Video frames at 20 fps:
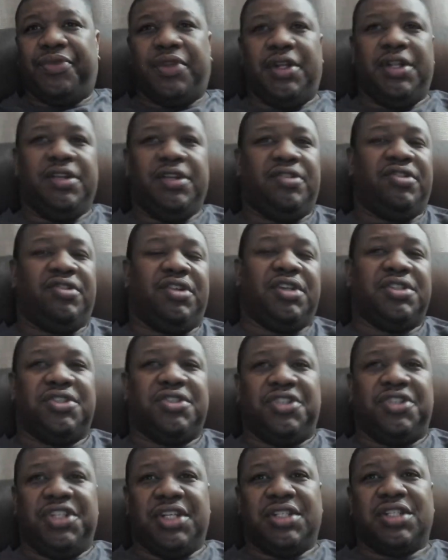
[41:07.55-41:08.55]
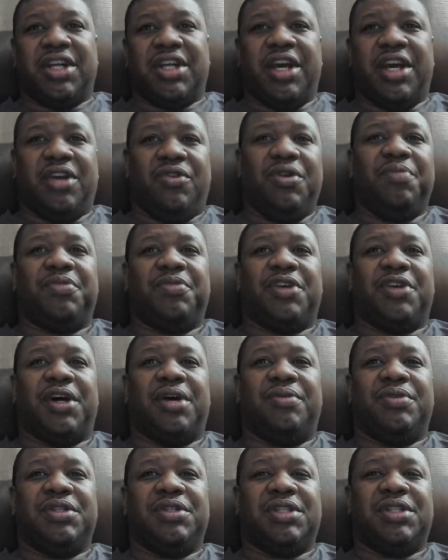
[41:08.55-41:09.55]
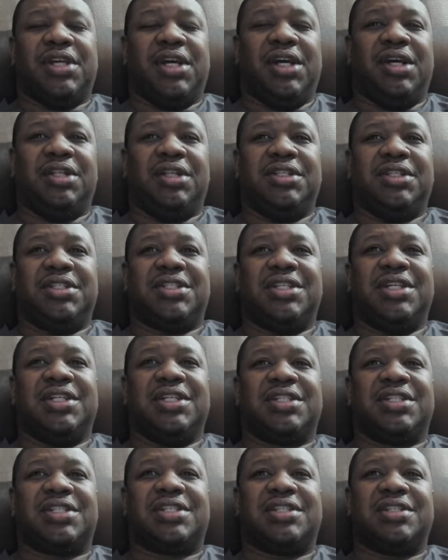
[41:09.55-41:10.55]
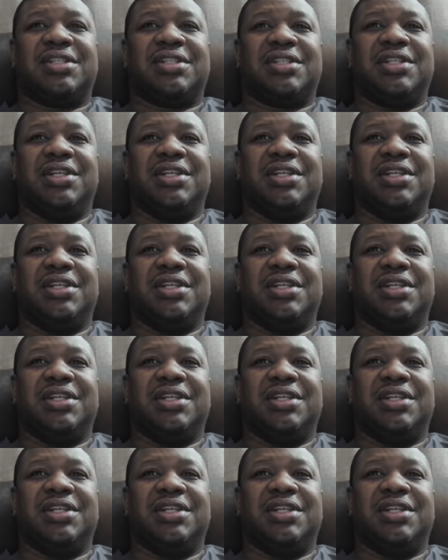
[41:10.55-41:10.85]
And this looks just like Krypton. What the hell is this?